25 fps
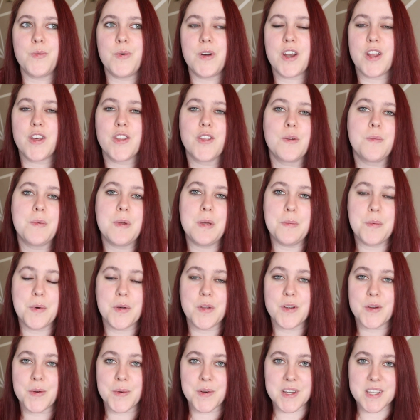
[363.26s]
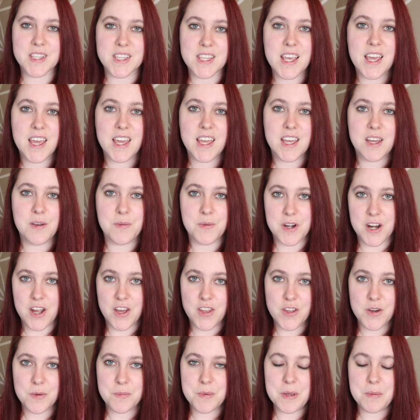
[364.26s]
what other people are going to say and what
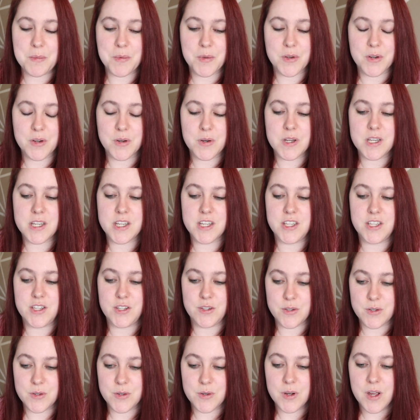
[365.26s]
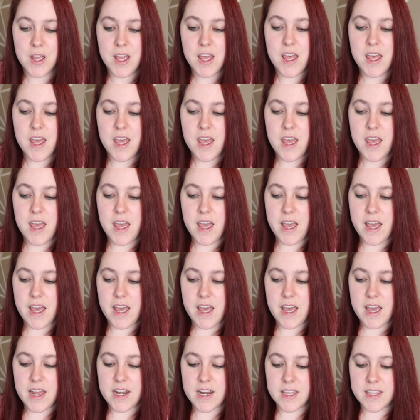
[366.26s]
other people are going to do
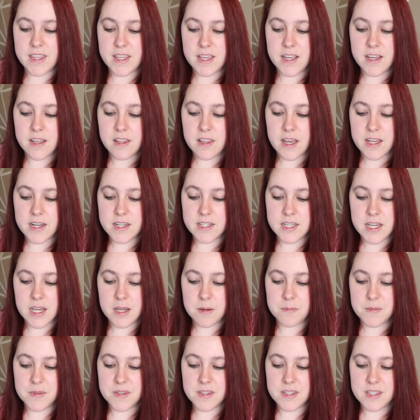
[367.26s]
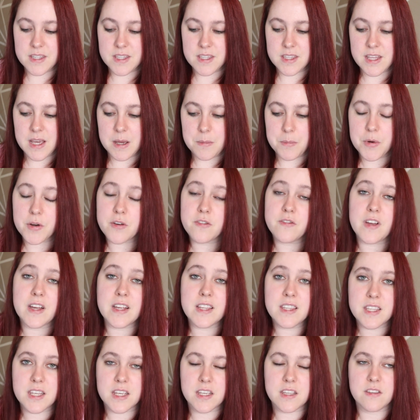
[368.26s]
and i think a lot of times that
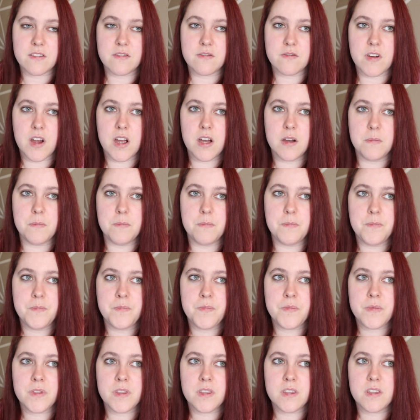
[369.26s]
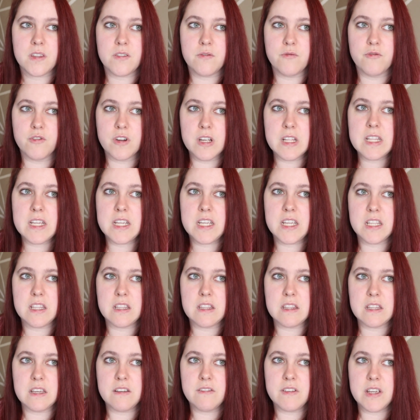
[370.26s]
prevents us from really
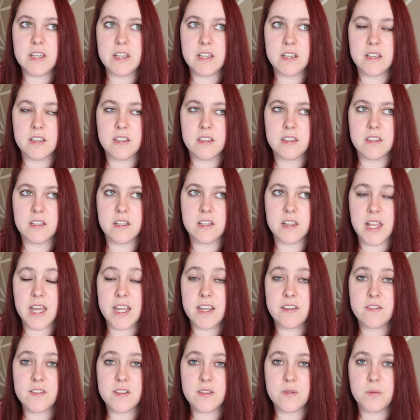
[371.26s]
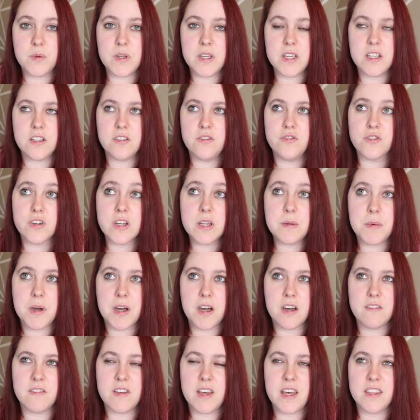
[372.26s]
living the lives we dream
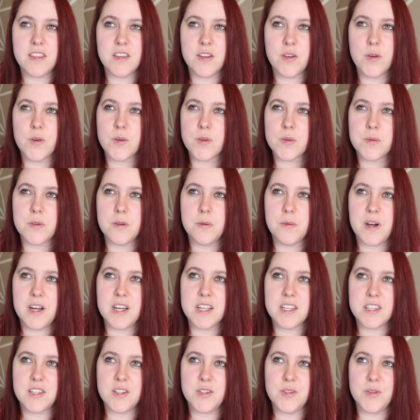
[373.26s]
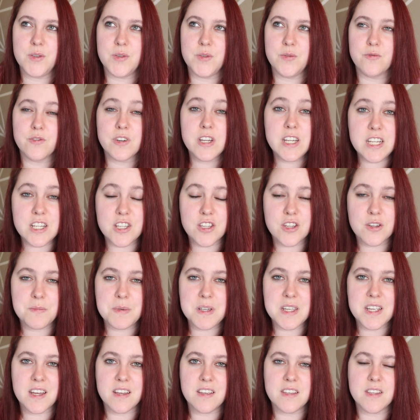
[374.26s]
of and the goals we want to reach
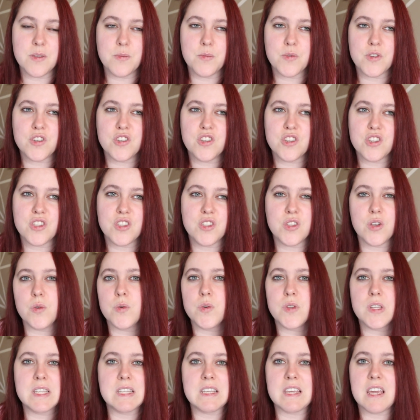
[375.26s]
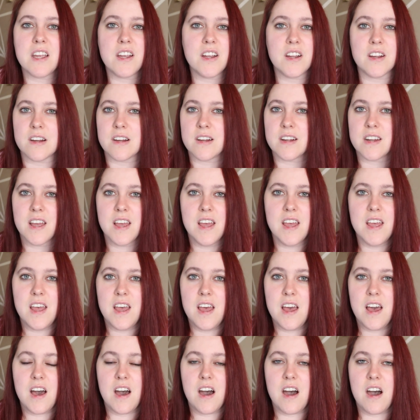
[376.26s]
because we're just so scared
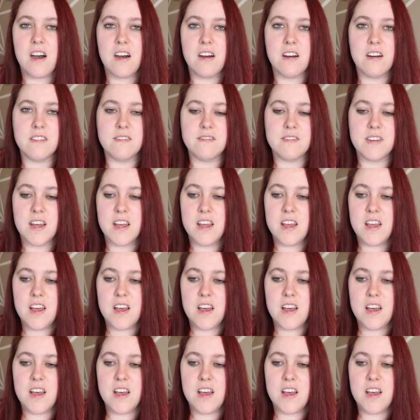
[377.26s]
of